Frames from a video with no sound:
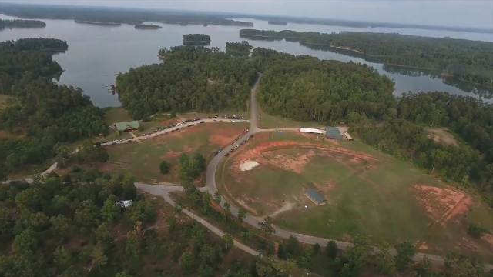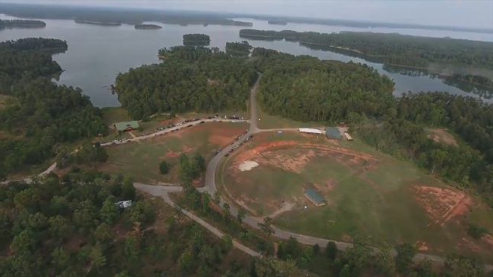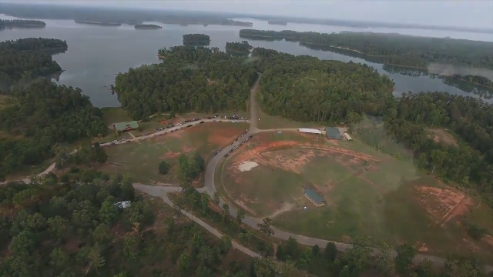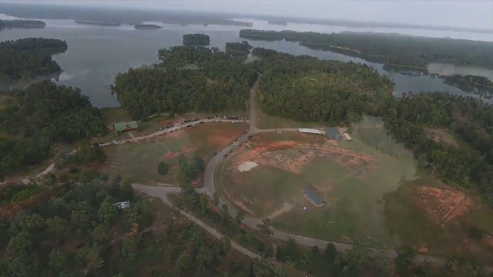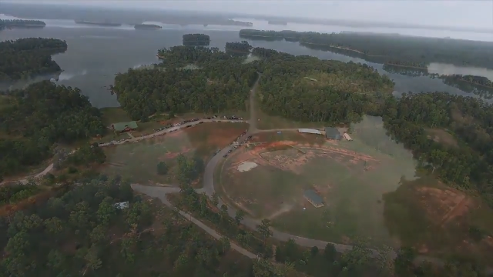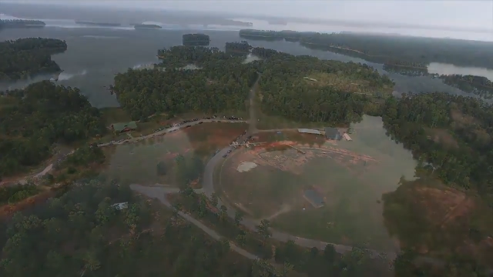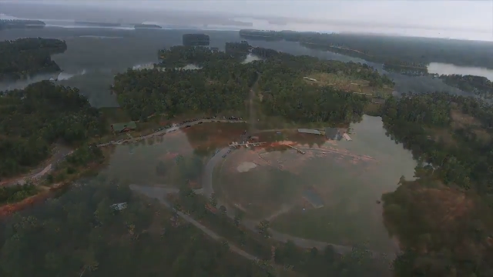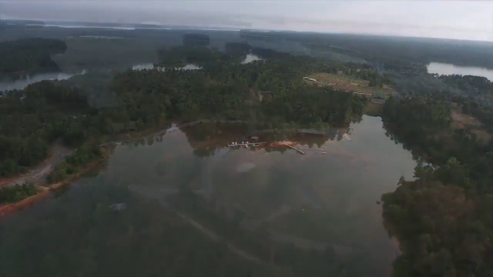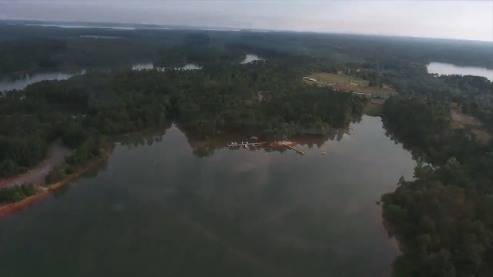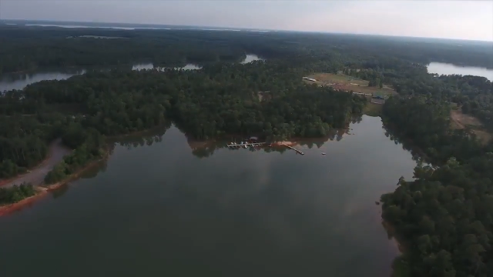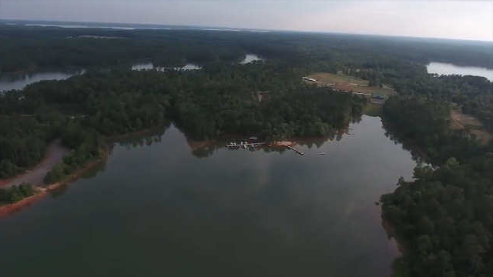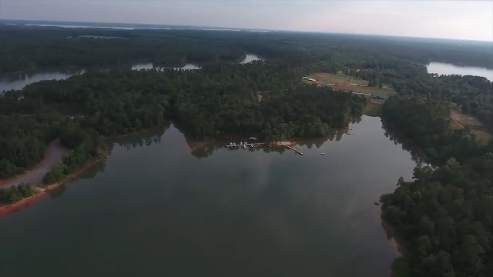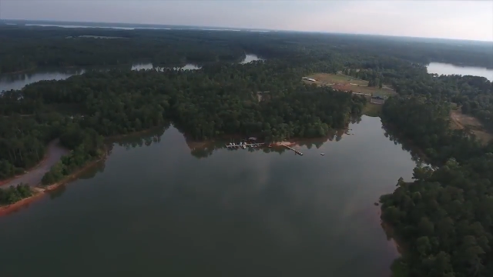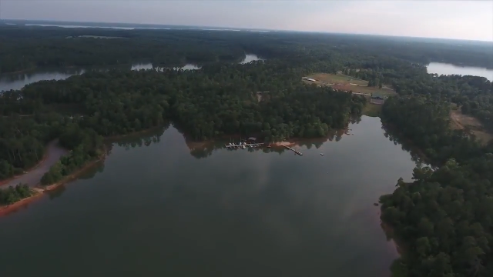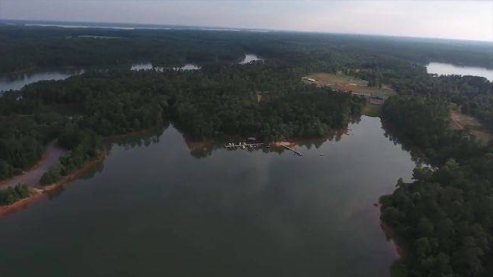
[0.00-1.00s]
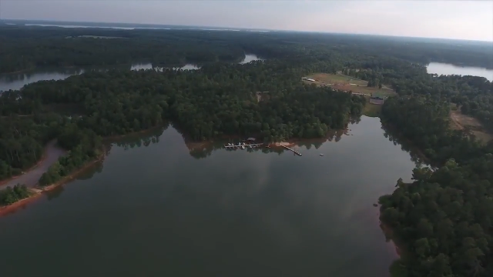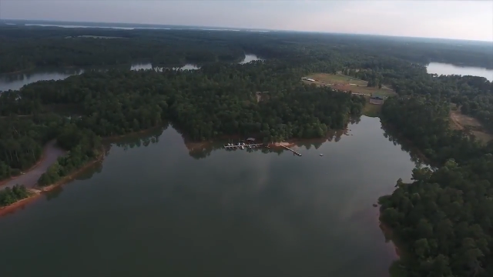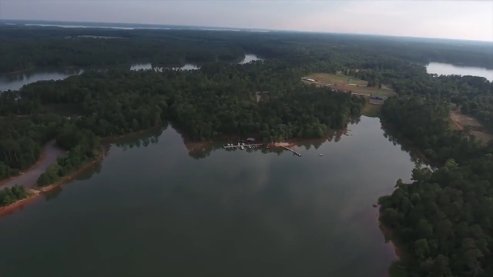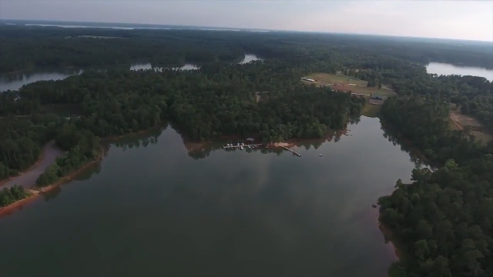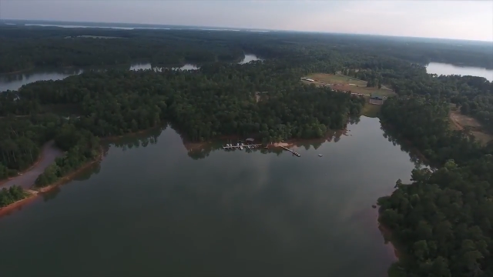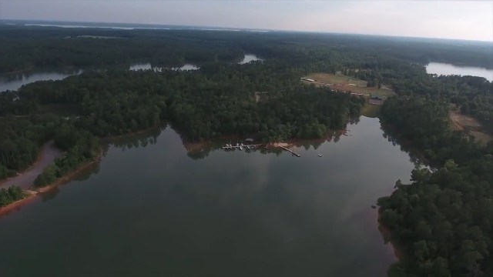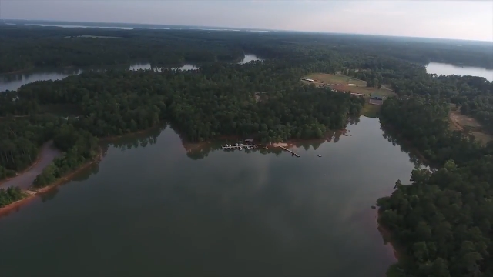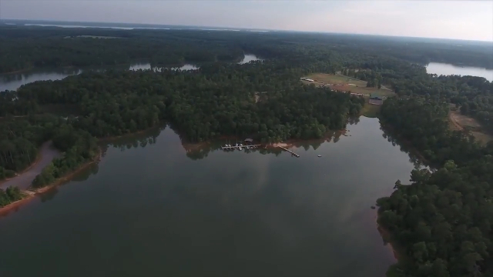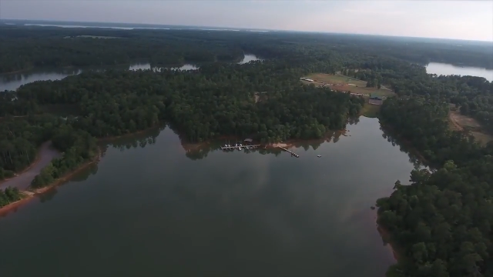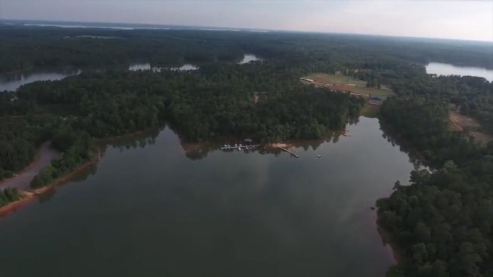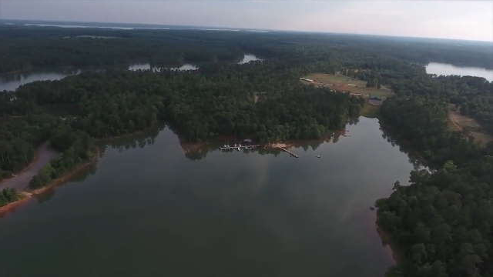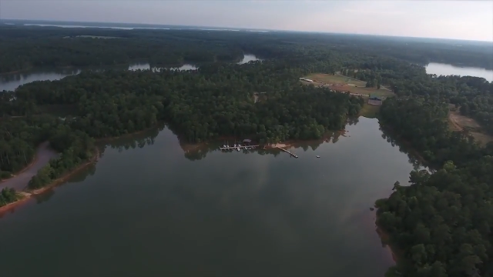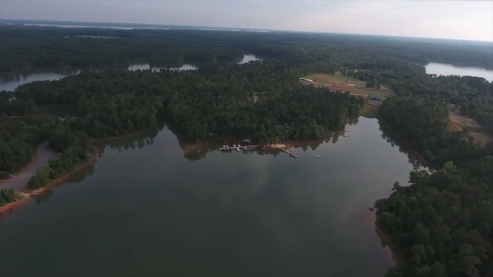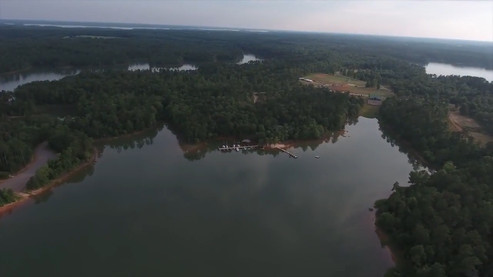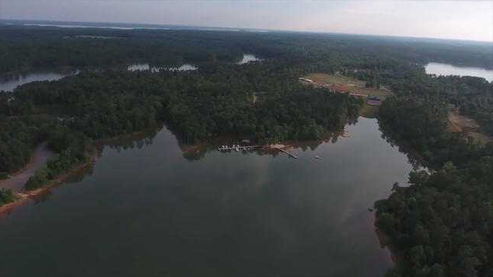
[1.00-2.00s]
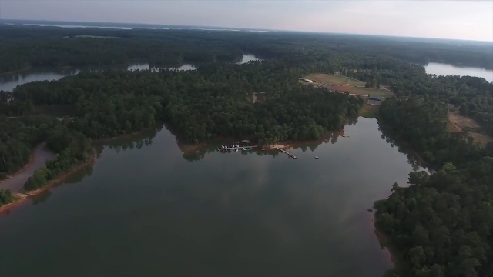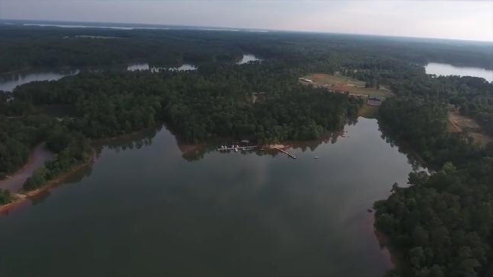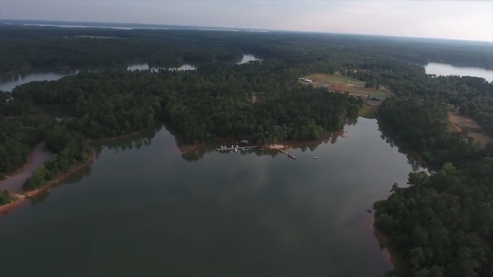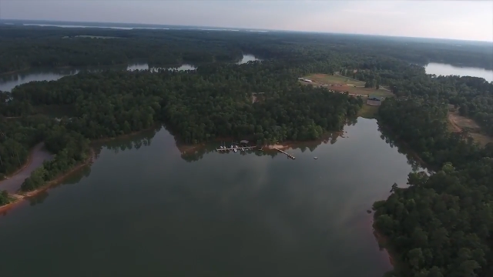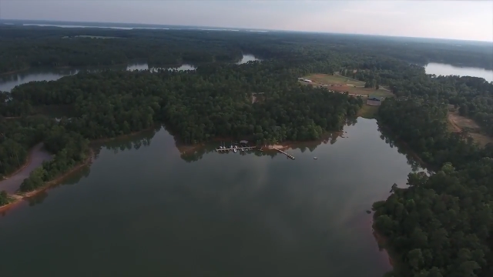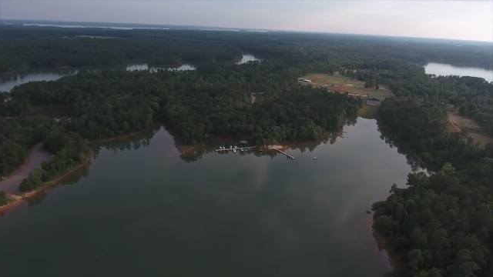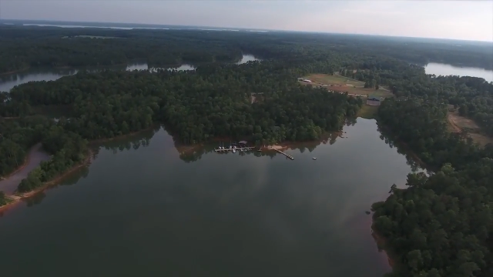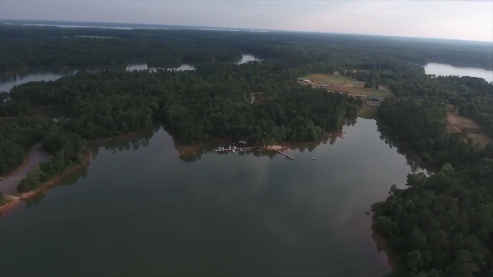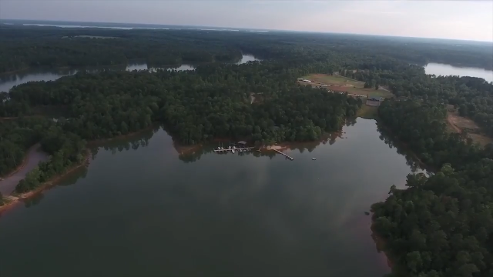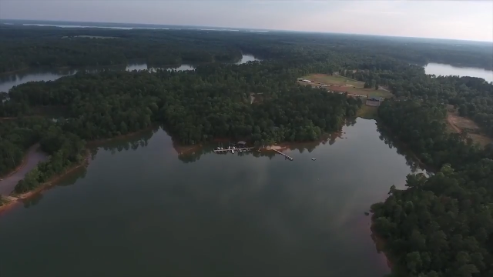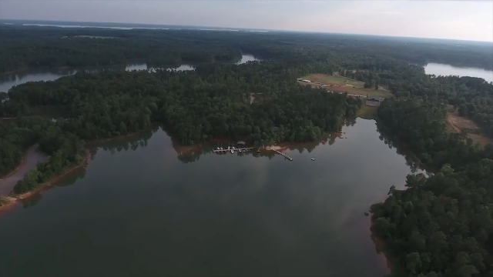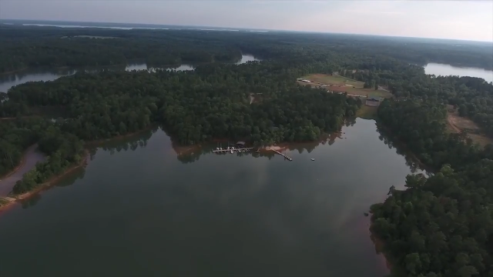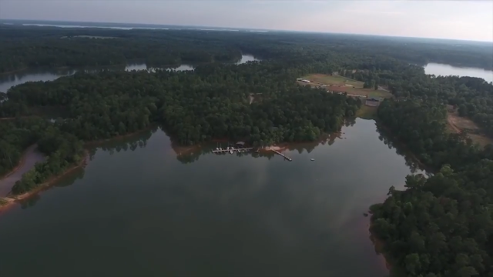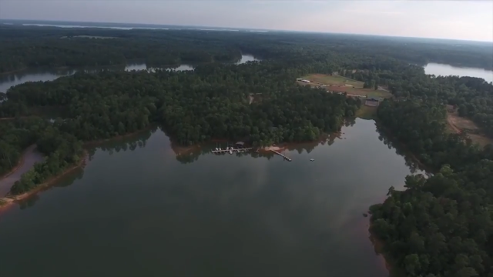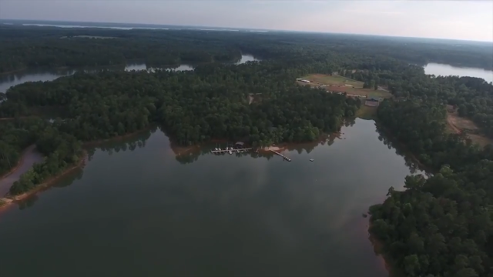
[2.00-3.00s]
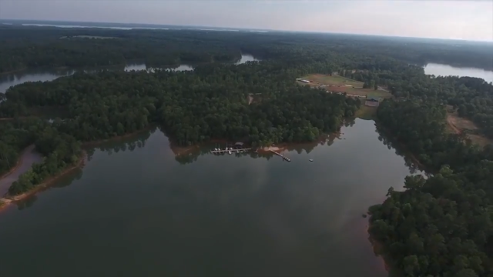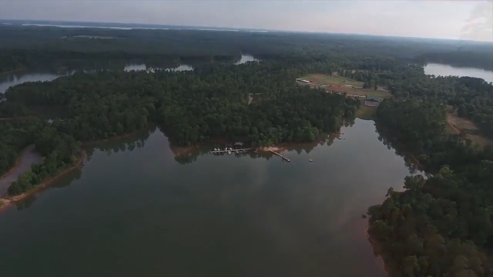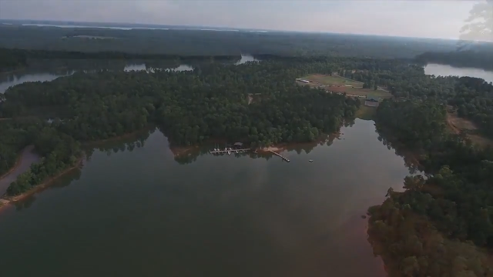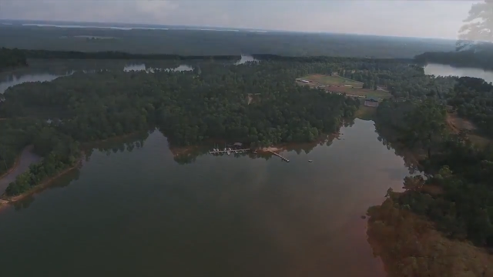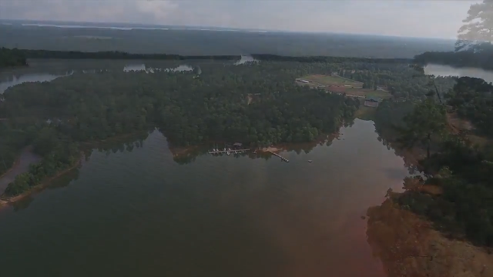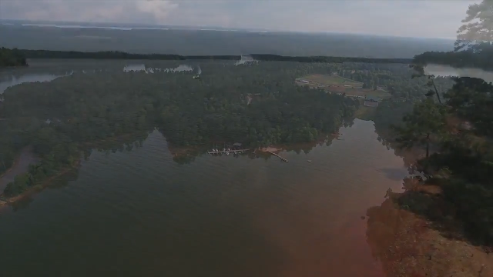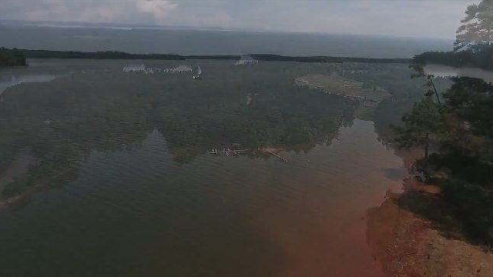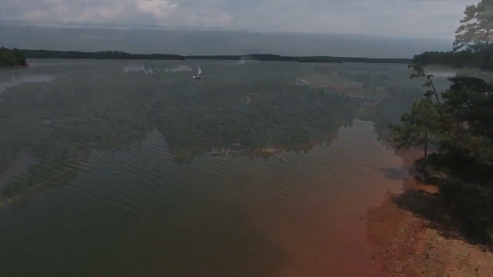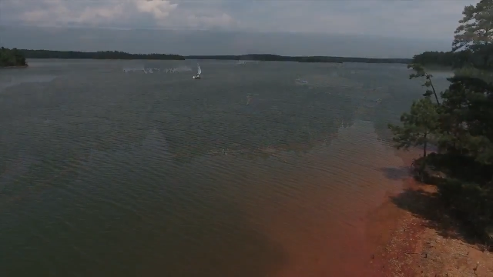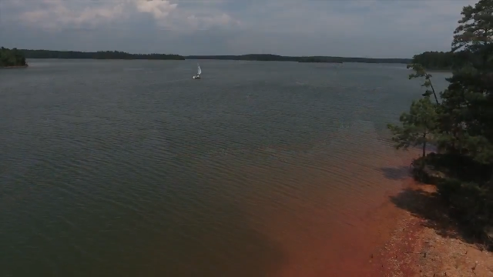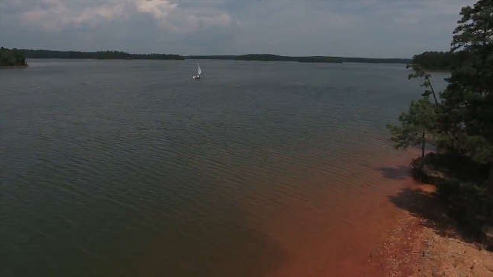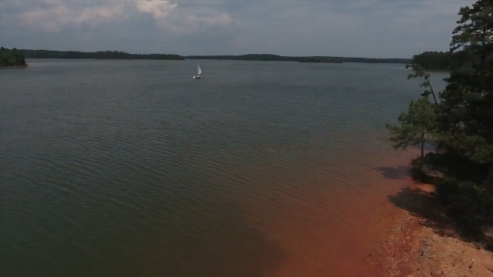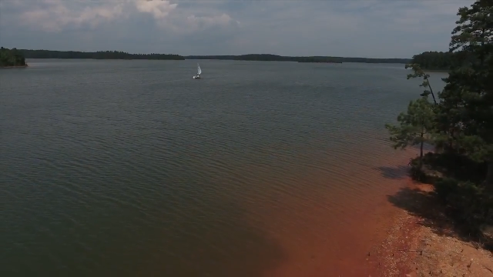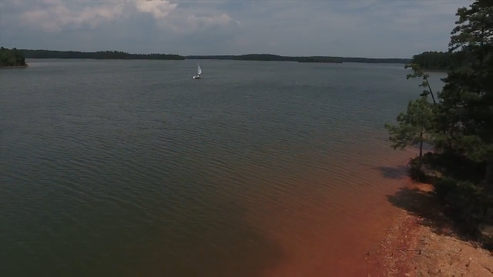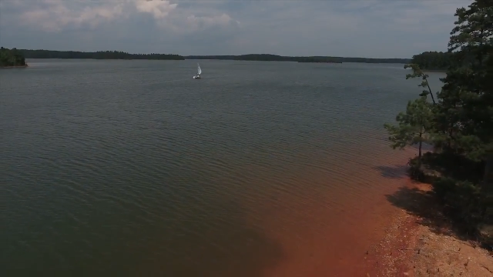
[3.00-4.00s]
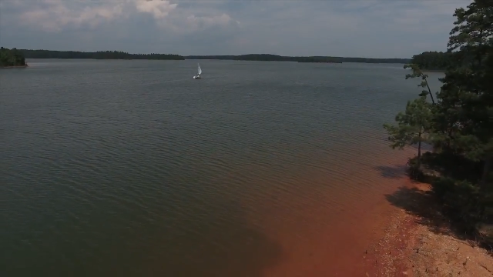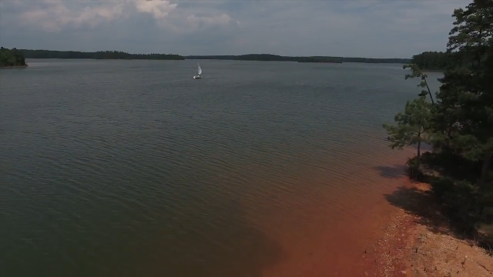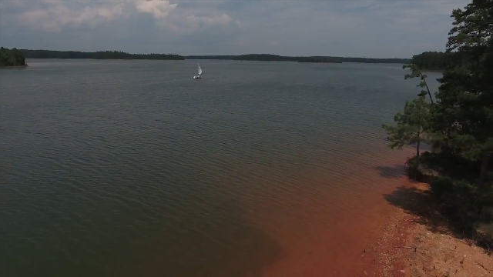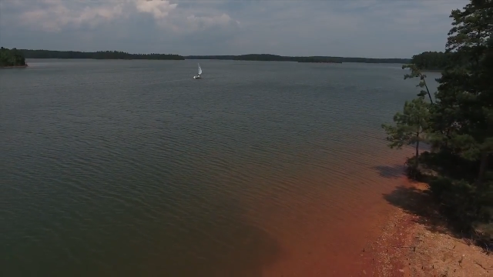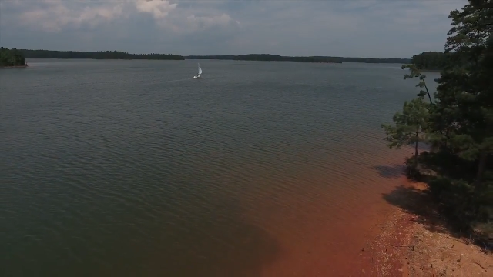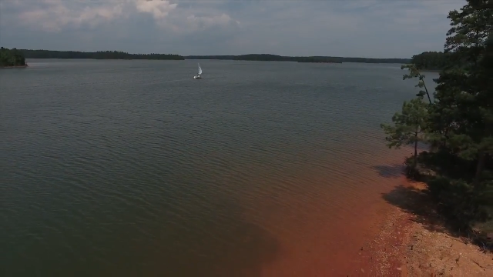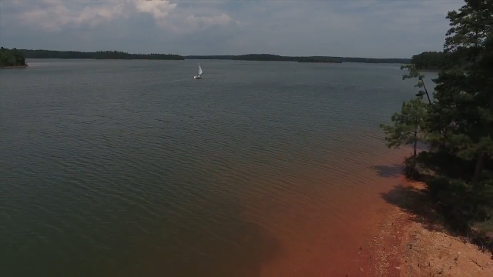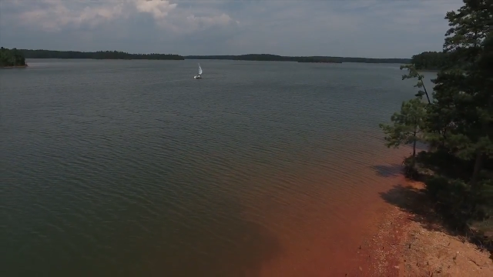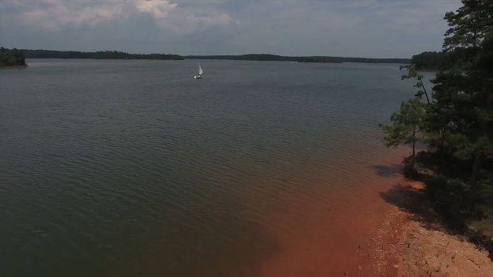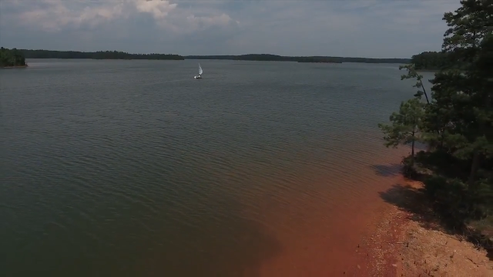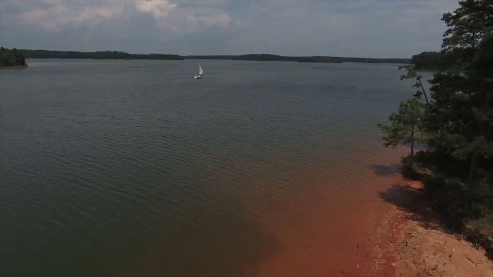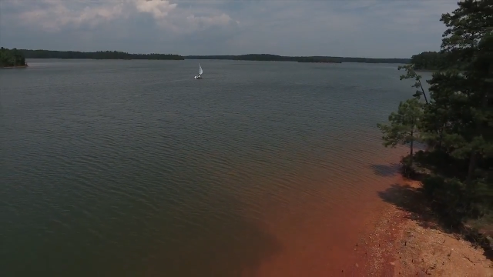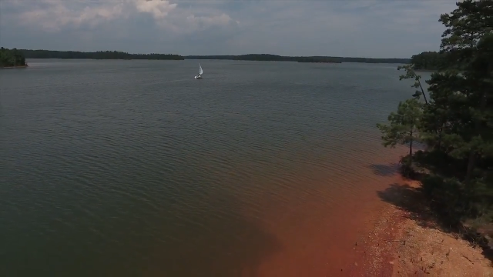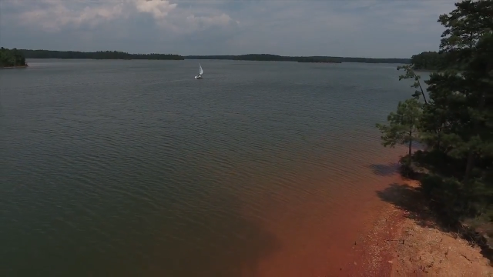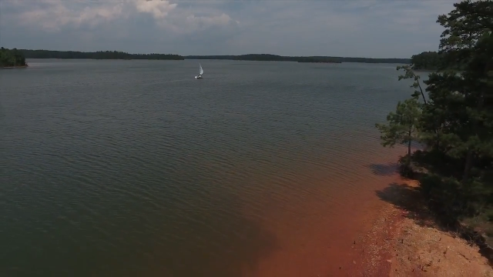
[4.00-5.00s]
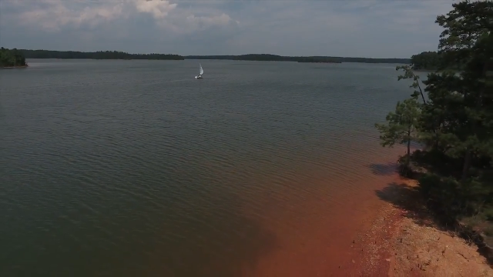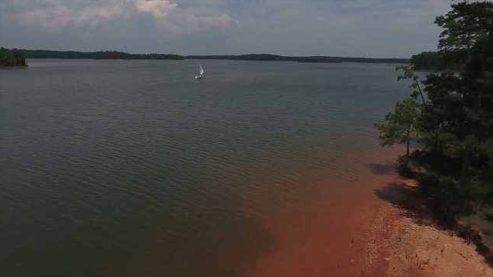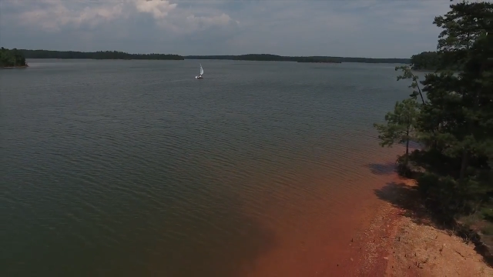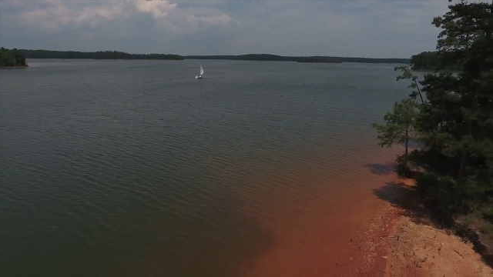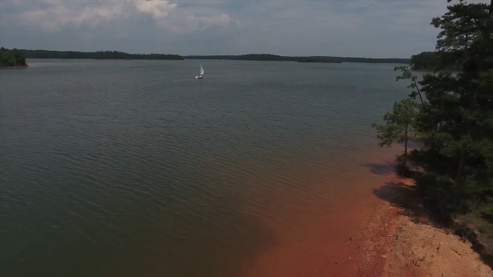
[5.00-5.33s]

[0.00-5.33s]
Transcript: (no speaker visible)